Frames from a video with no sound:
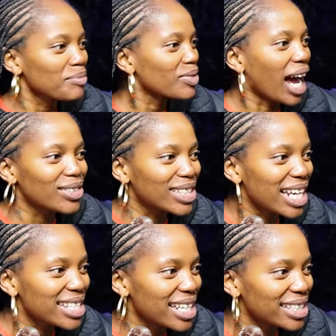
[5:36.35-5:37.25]
How do they
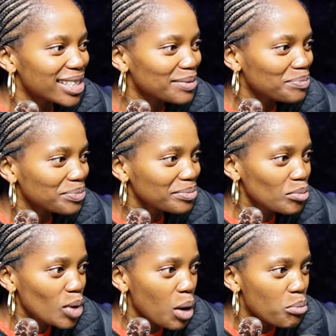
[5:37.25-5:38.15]
say it?
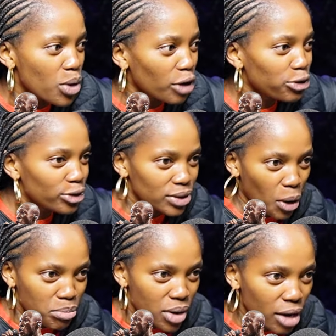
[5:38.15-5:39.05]
Bruv,
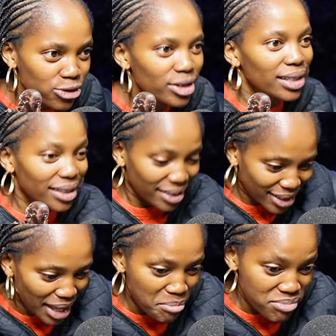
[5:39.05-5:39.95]
yo, bruv,
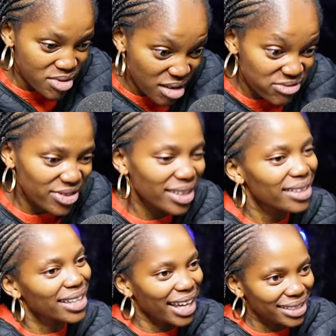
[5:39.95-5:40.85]
them yeah. bruv.
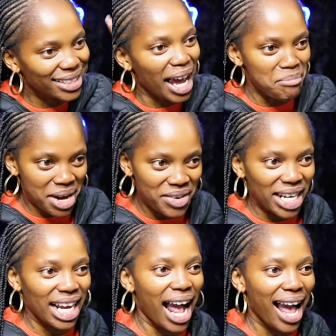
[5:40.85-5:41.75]
Then
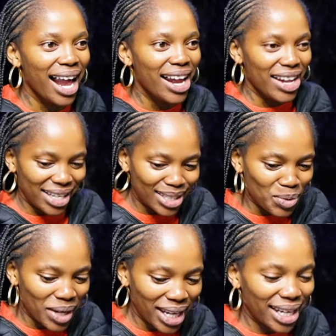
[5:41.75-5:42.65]
America is
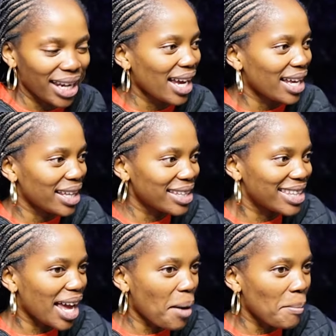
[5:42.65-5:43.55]
where
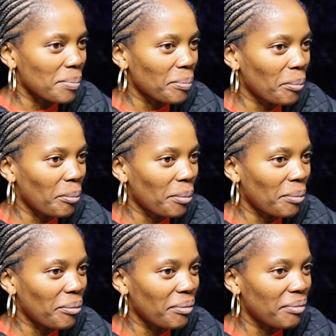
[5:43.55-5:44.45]

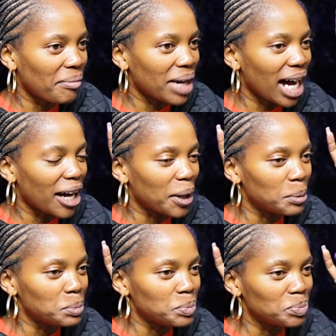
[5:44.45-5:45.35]
them
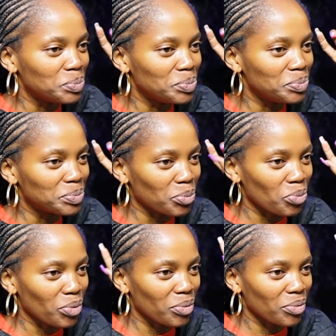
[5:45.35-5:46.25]
um Cardi
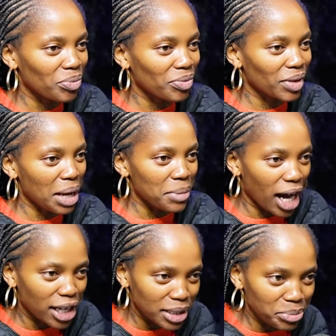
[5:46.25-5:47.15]
B, Nicki Minaj.
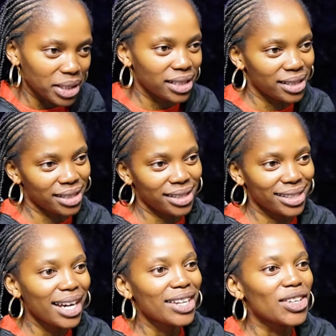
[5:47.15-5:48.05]
Cardi B. She
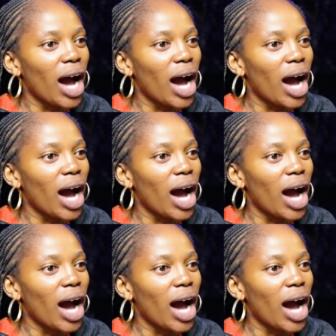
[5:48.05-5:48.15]
doesn't no, know.